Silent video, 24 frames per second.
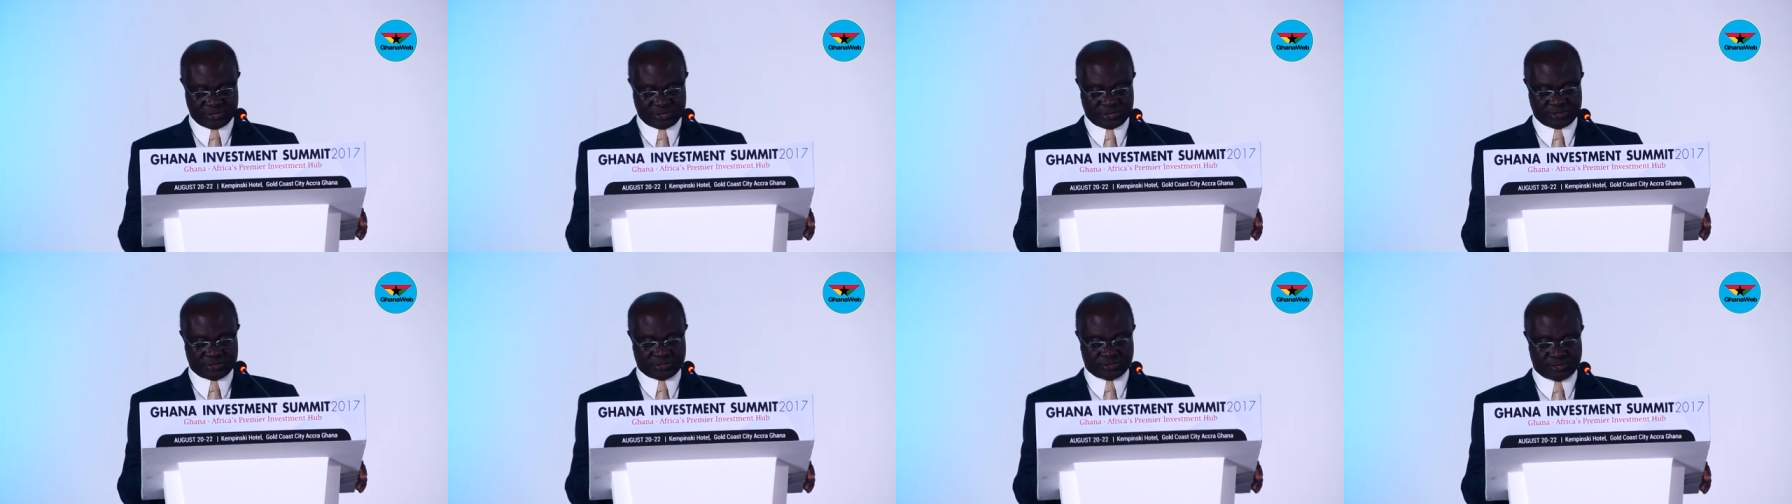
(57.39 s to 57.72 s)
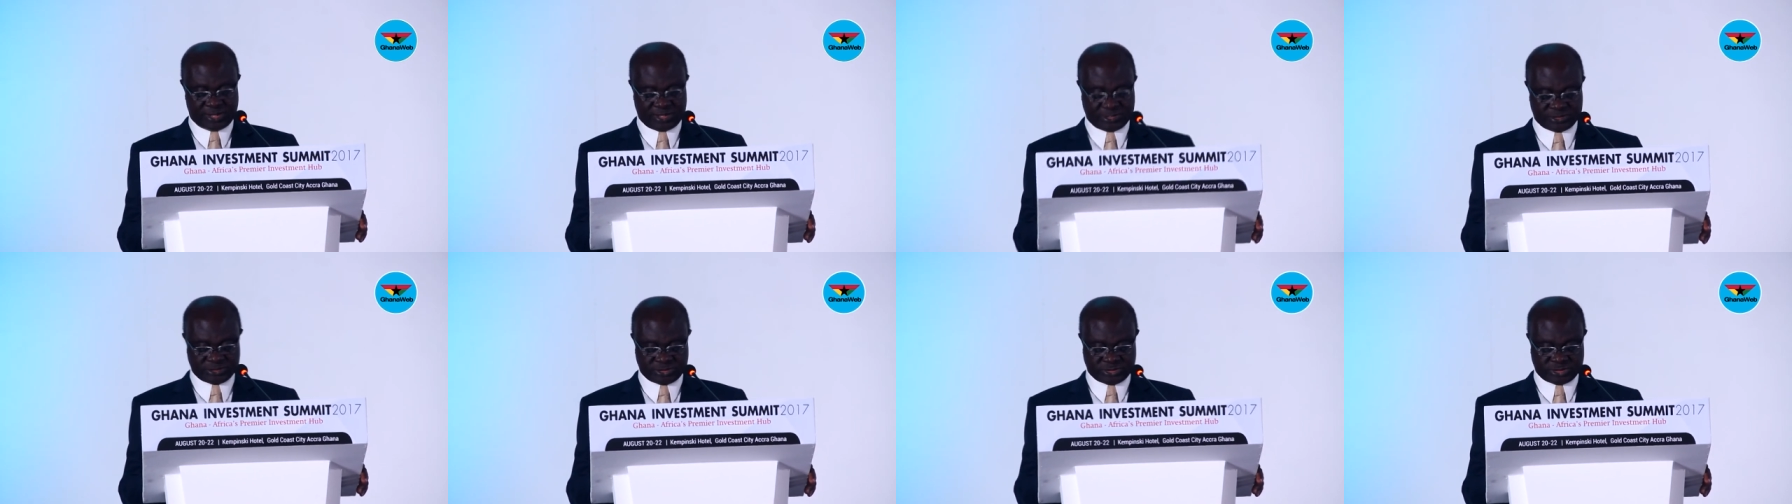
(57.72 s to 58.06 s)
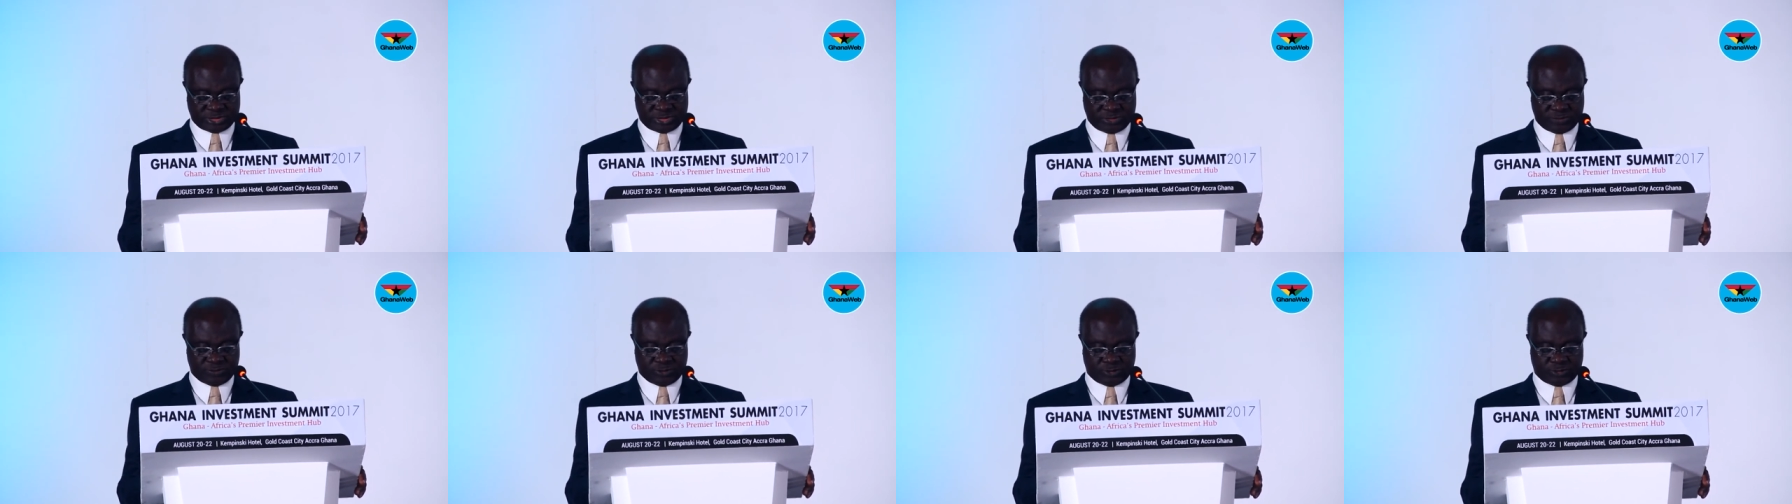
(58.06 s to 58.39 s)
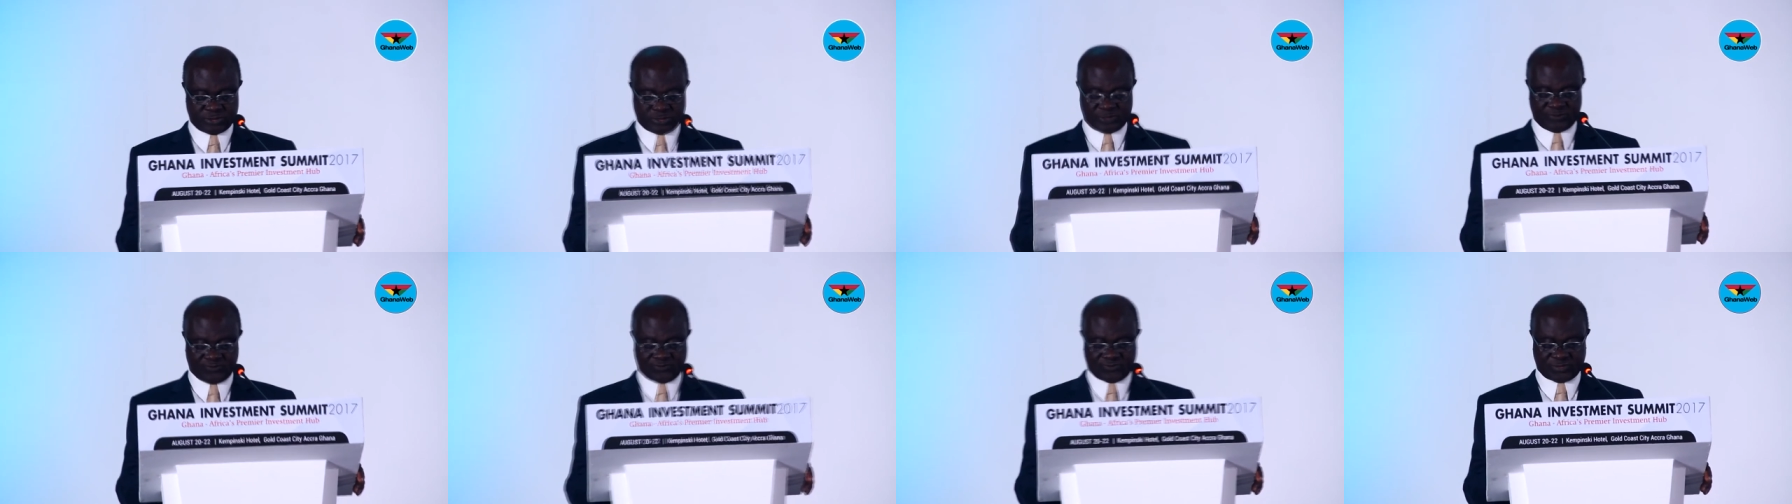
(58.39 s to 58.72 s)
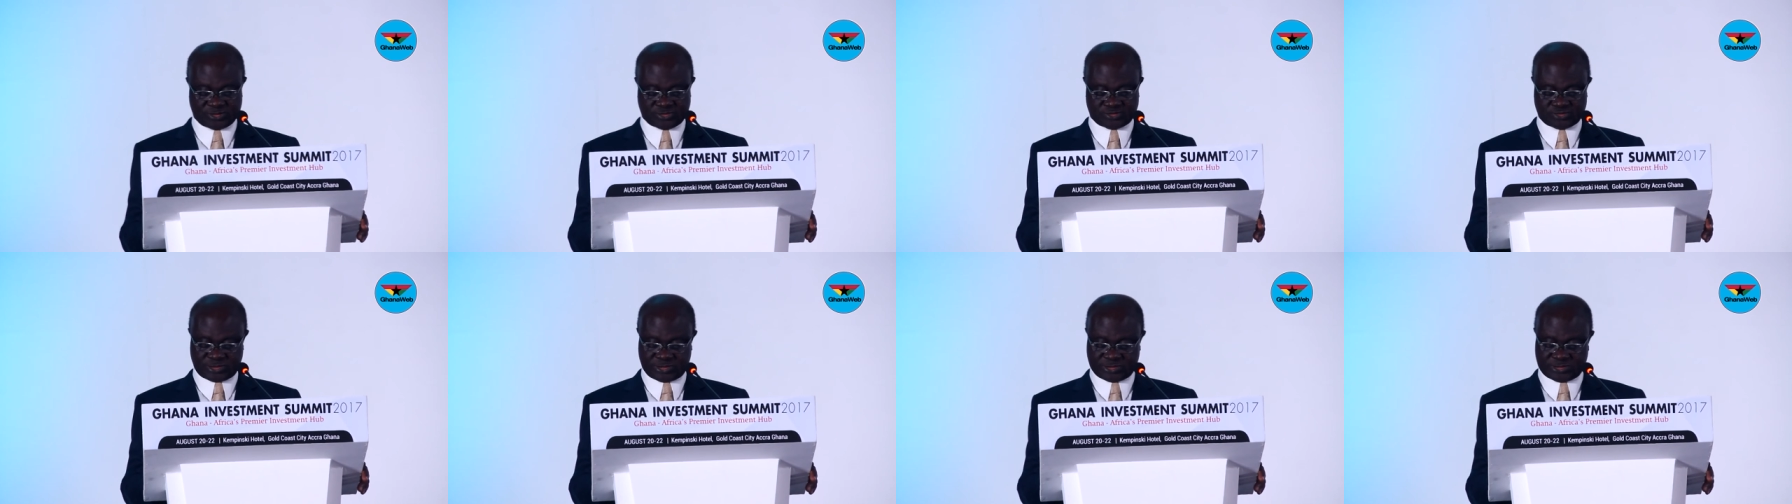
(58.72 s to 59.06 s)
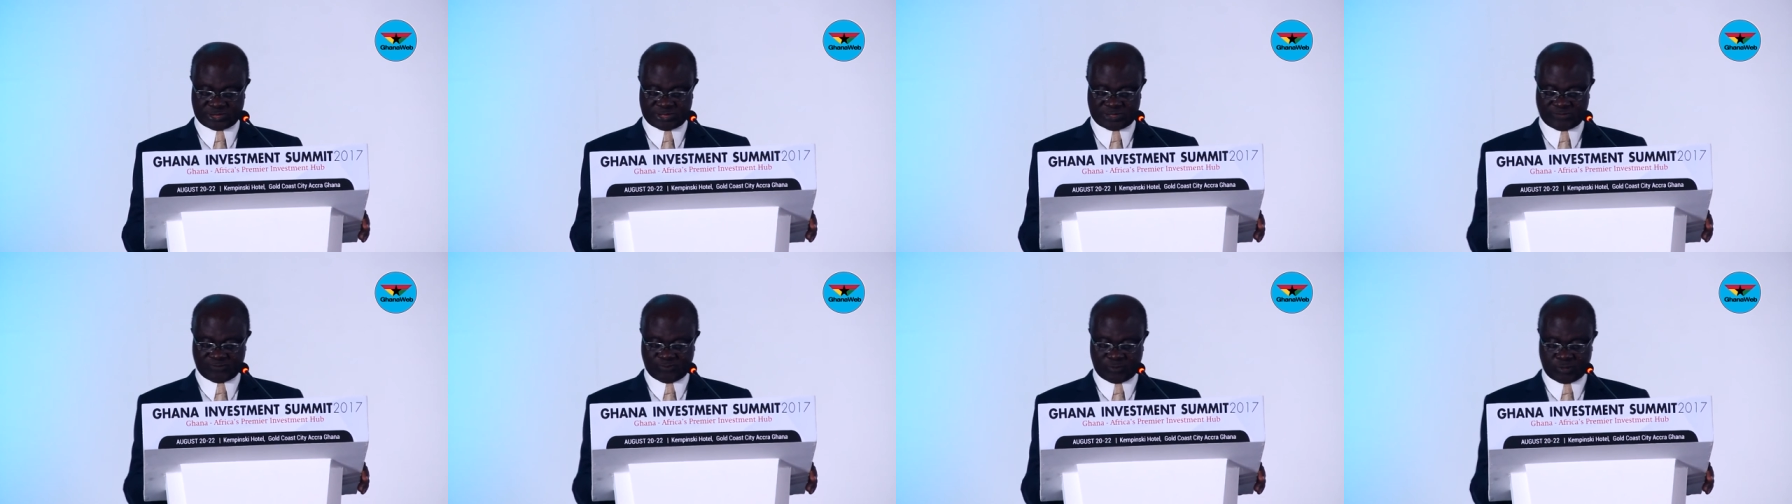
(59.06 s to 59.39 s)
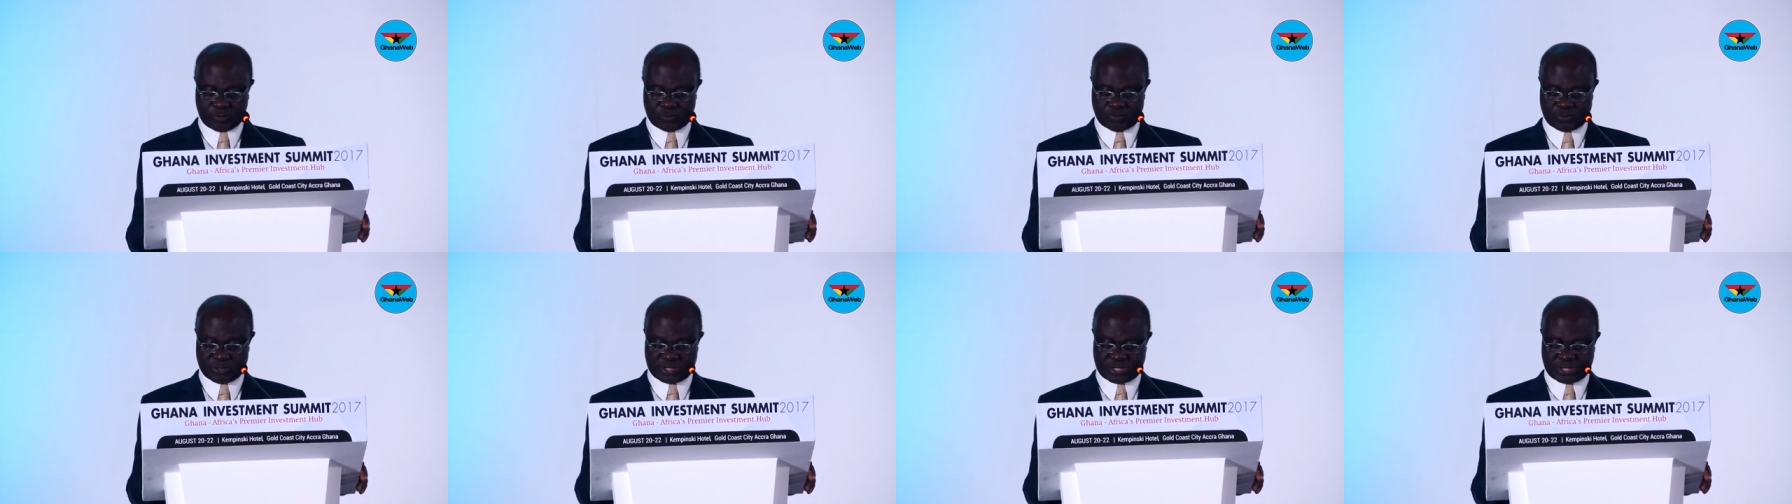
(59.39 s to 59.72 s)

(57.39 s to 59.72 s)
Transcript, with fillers: The relationship between infrastructure development